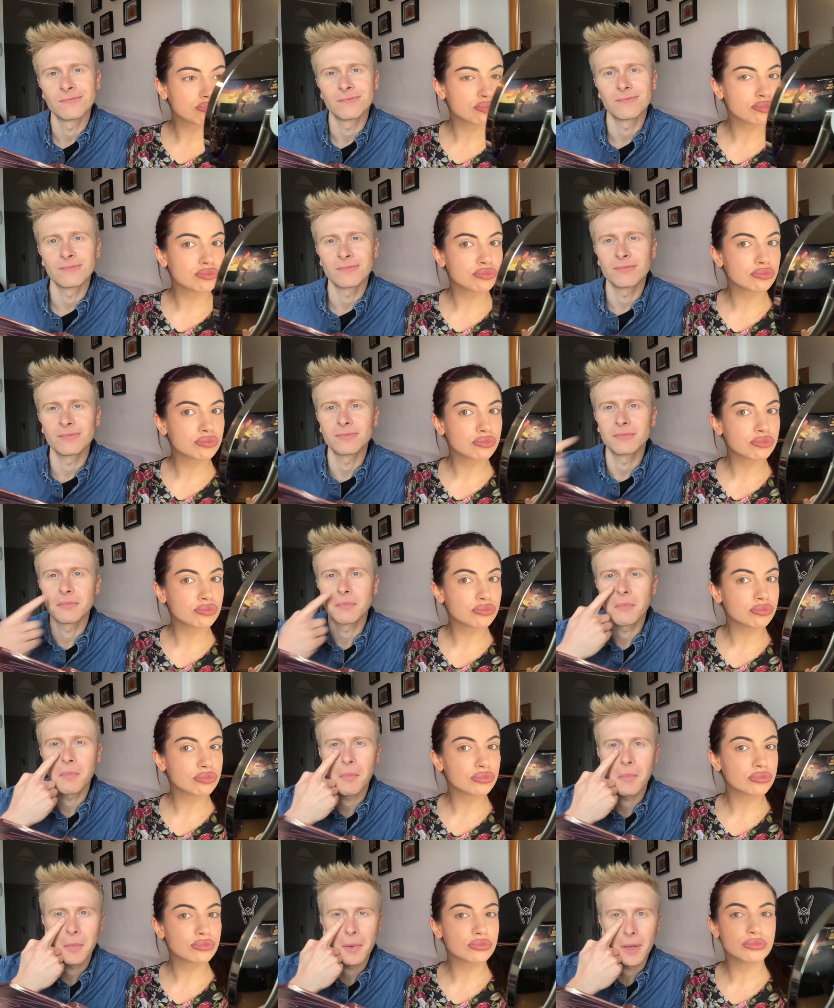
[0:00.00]
Speaker 1: Mm,
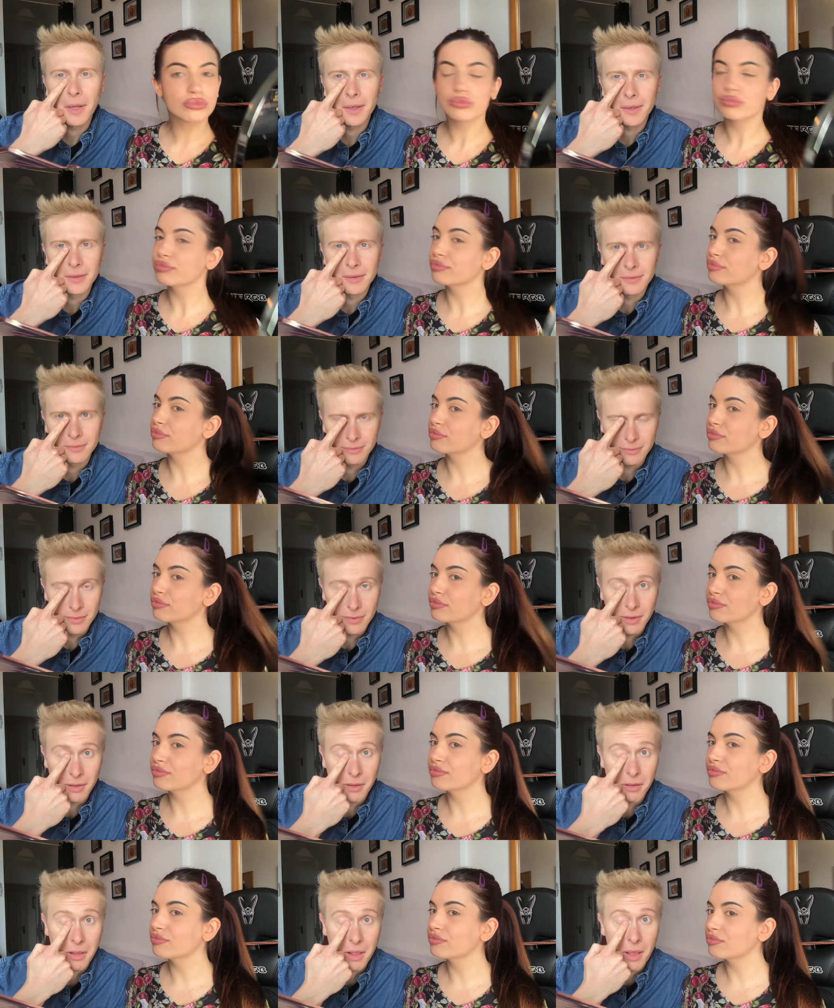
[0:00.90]

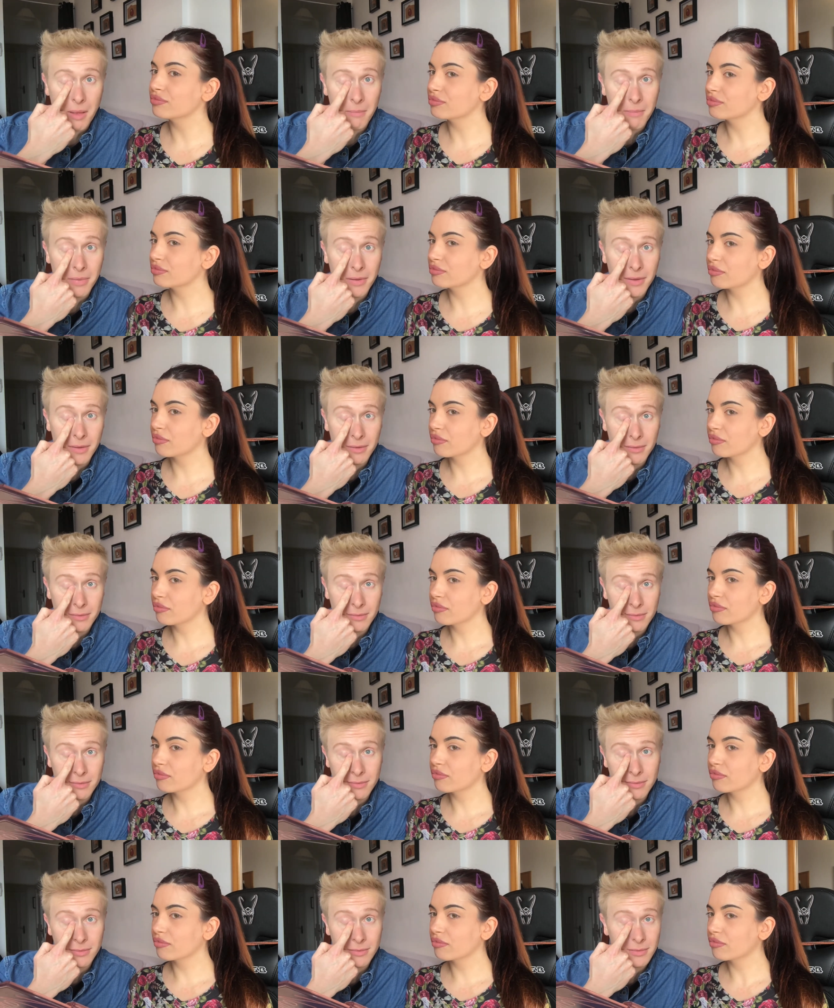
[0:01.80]
like that bit,
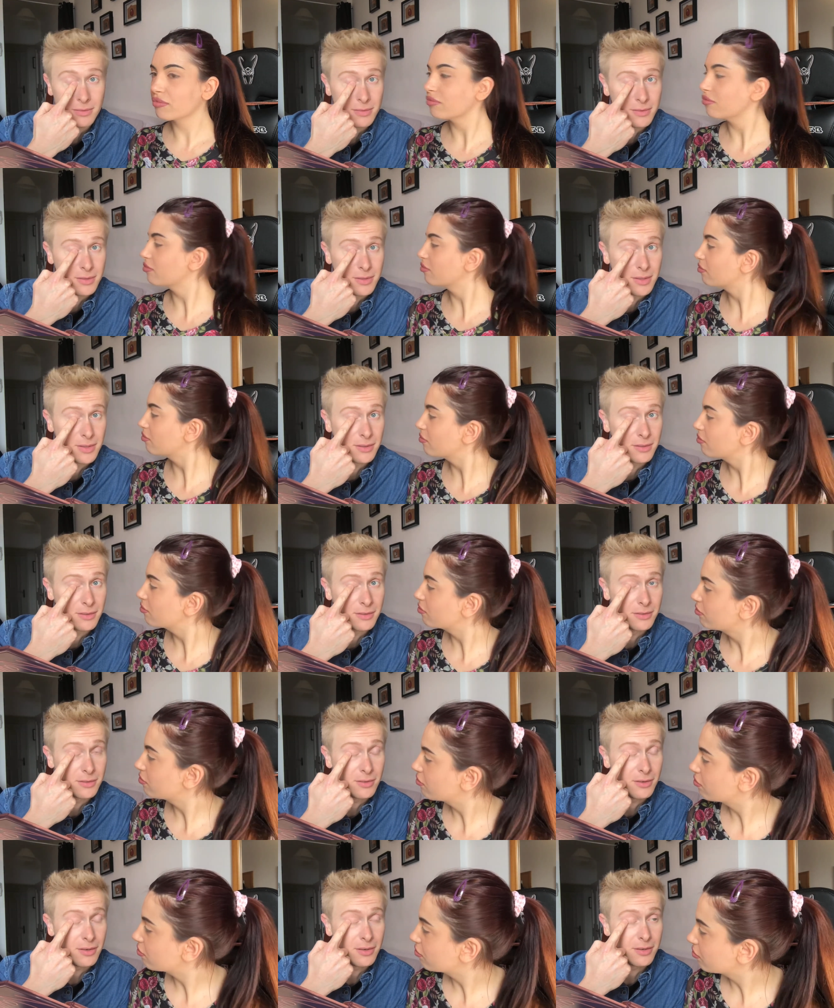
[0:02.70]
and then
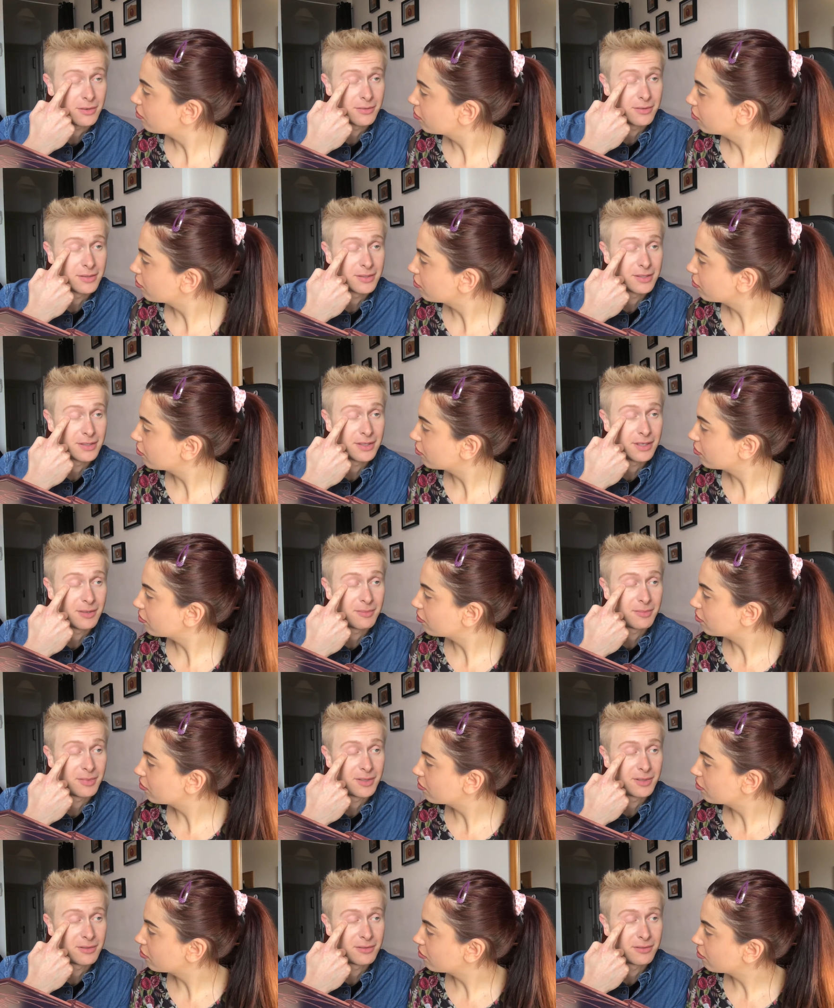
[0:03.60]
the darker into that
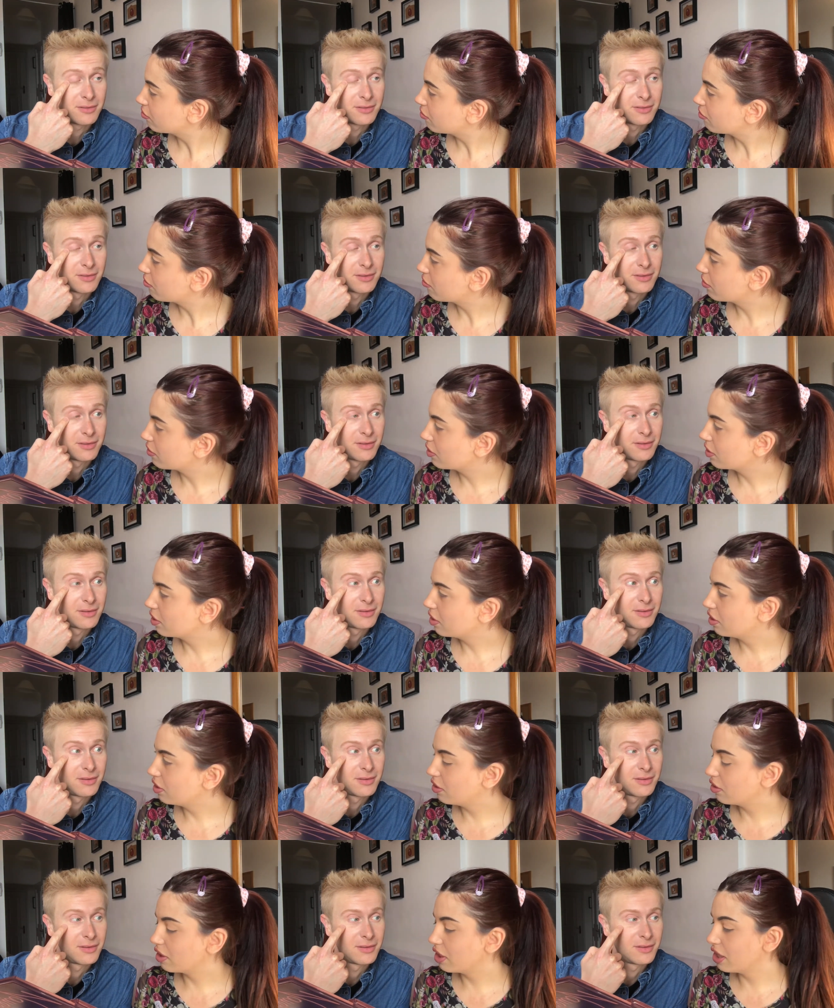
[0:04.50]
bit.
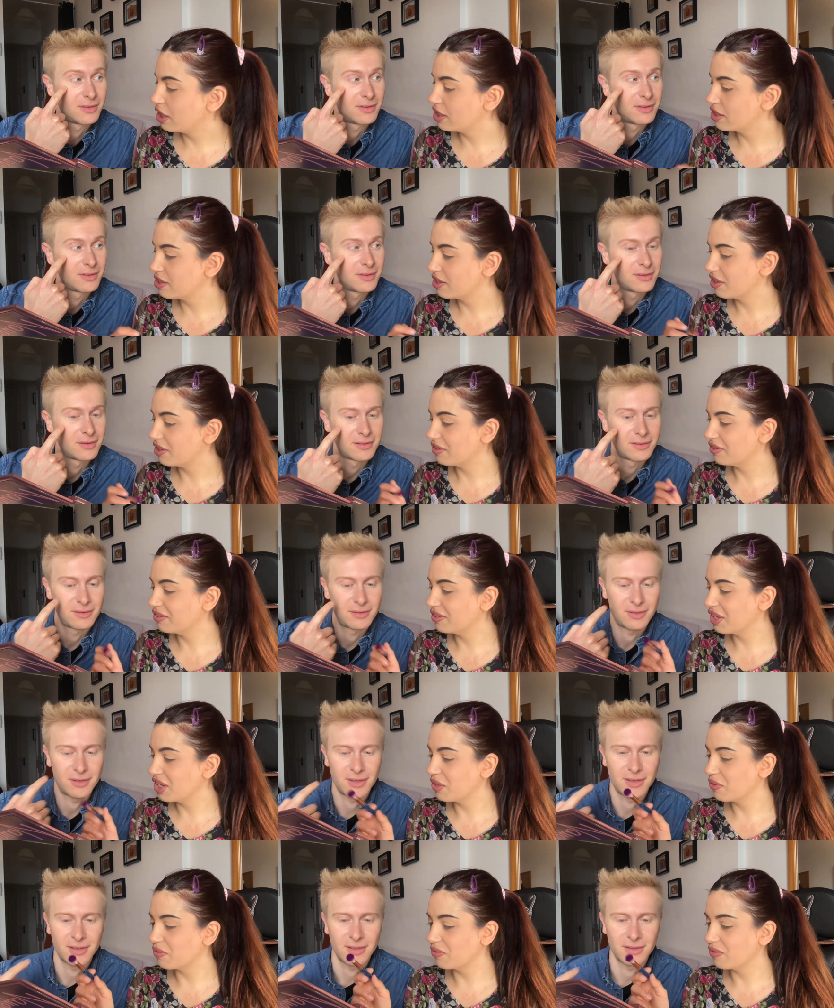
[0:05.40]
Speaker 2: Okay, so
Speaker 1: like, you